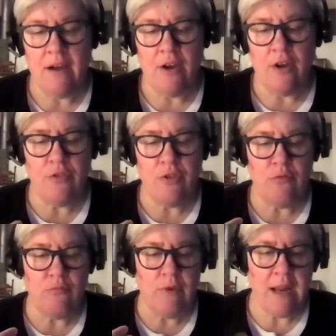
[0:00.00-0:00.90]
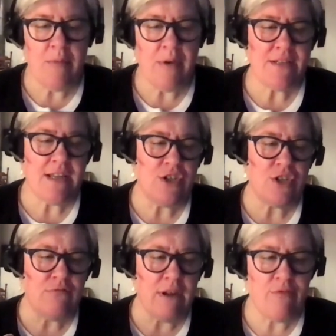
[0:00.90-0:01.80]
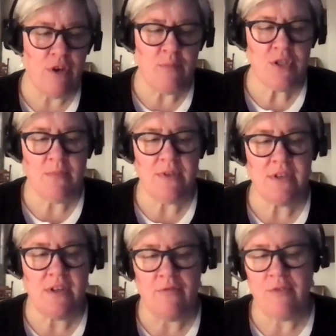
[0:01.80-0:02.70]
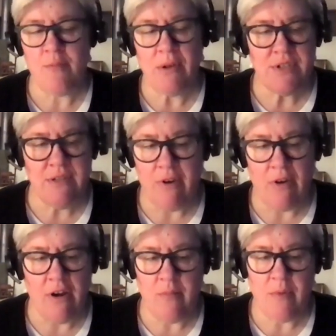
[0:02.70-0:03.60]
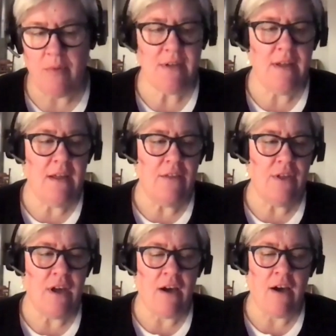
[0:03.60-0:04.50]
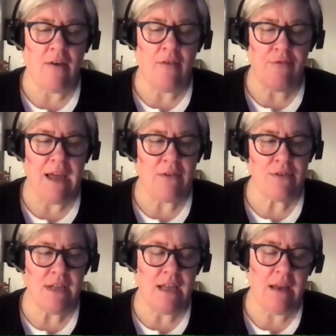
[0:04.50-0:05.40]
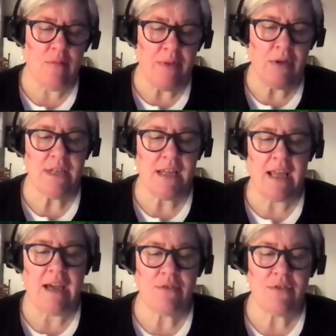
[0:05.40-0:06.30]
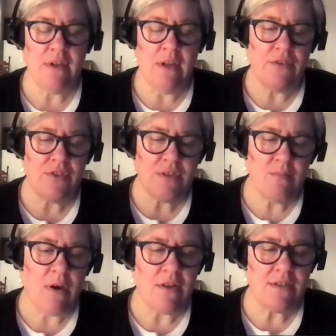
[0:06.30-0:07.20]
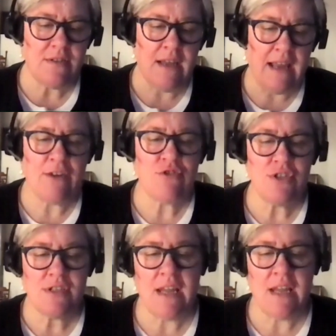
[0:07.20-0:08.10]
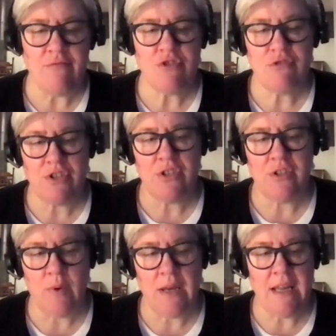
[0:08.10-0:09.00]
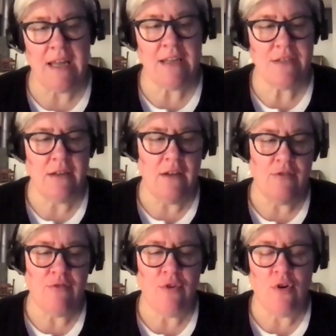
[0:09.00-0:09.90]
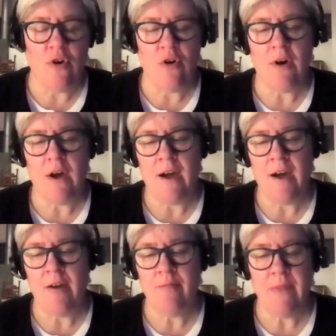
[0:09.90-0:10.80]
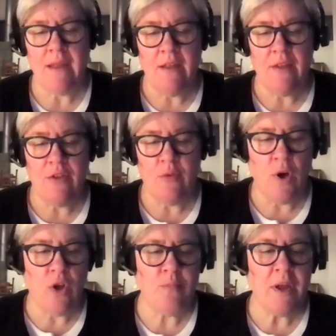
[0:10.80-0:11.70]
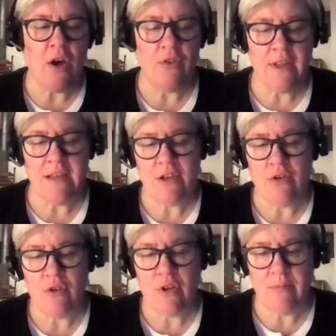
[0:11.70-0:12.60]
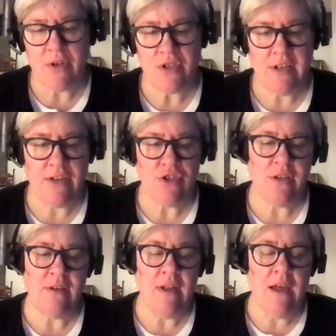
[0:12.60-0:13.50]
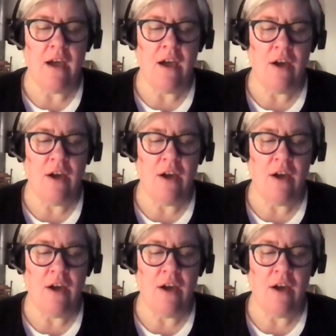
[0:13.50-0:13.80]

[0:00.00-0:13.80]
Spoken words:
the rehabilitation and refurbishment of the built environment, that are found in building out the smart electricity infrastructure that we need for the world beyond the internal combustion engine,